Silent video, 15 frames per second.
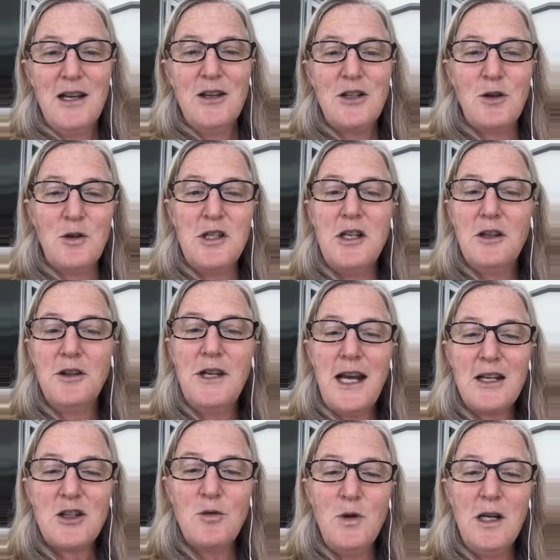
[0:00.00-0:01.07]
So until
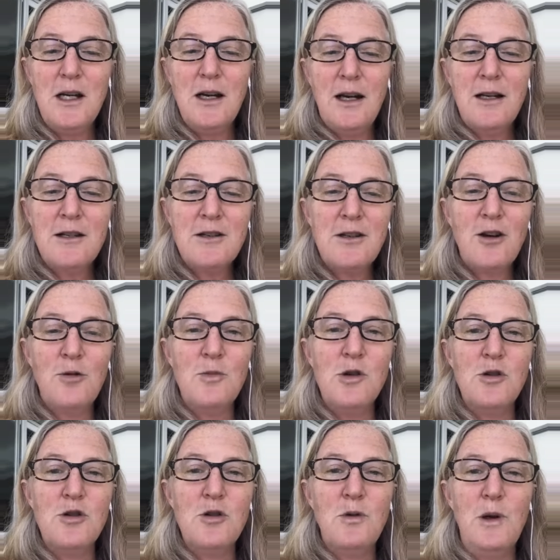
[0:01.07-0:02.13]
next week, guys, hope
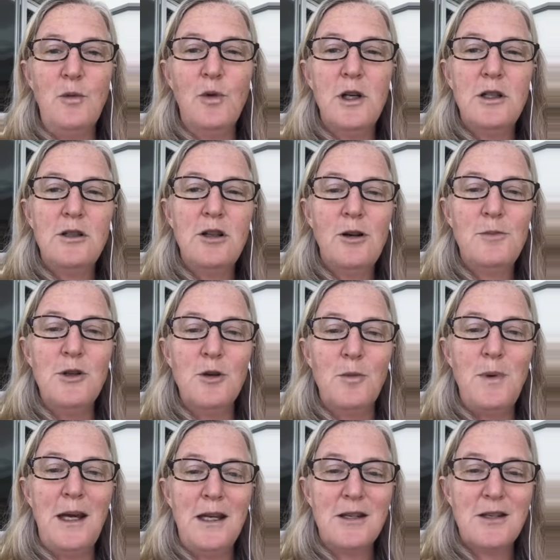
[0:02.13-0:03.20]
you're doing well. Hope your
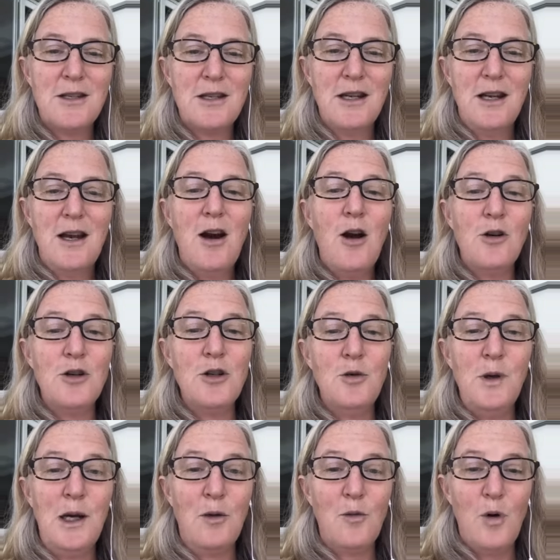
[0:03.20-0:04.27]
pets are
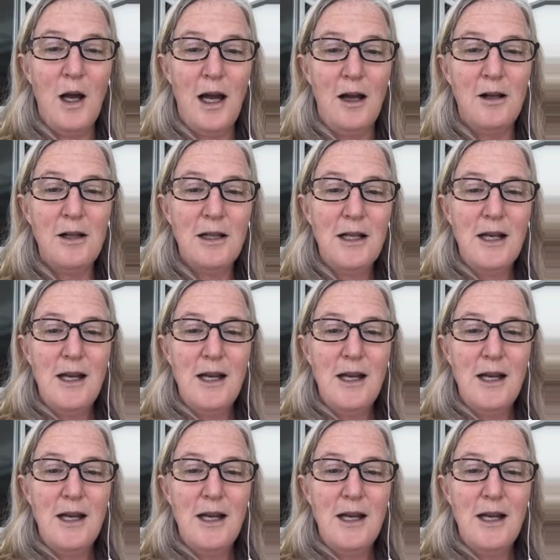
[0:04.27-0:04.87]
doing well.